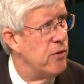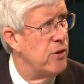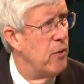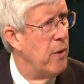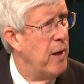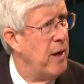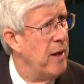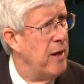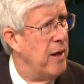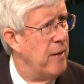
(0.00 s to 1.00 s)
So
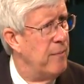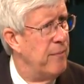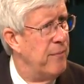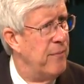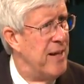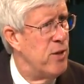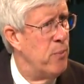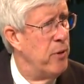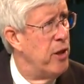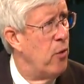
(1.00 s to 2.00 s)
uh, that's a
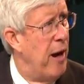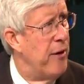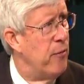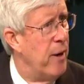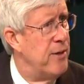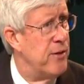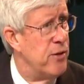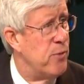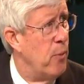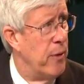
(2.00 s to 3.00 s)
pretty crowded race at
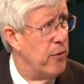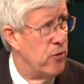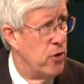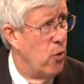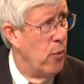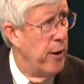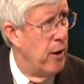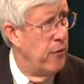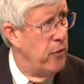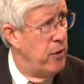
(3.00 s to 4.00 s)
this point. There's no
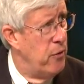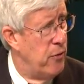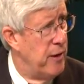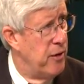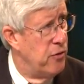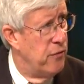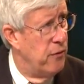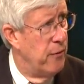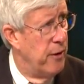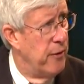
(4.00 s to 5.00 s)
runoff. Who do you think is the
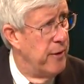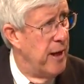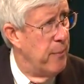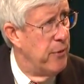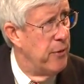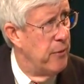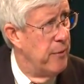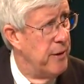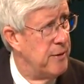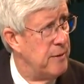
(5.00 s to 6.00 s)
front runner in that particular? At
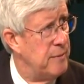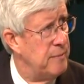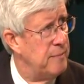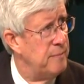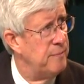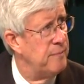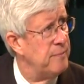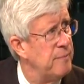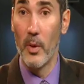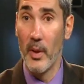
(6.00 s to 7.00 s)
this race? moment, from what we've seen
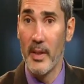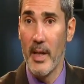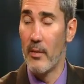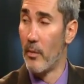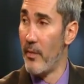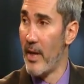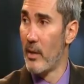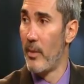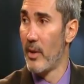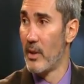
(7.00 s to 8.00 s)
from polling data from
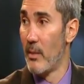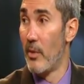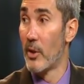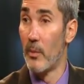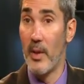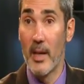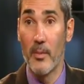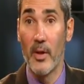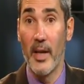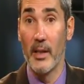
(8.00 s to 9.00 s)
Vanderbilt, is that Marsha
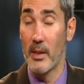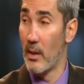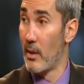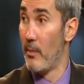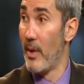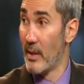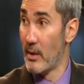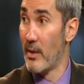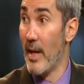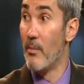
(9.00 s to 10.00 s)
Blackburn has the
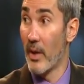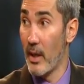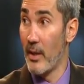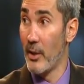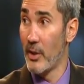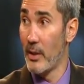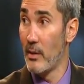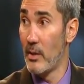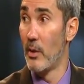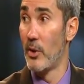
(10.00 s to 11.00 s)
best name
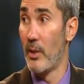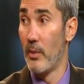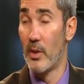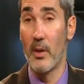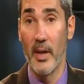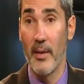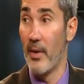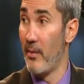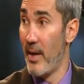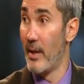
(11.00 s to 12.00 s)
recognition, so she would certainly in,
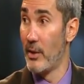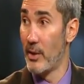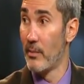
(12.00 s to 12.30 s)
have an in, advantage.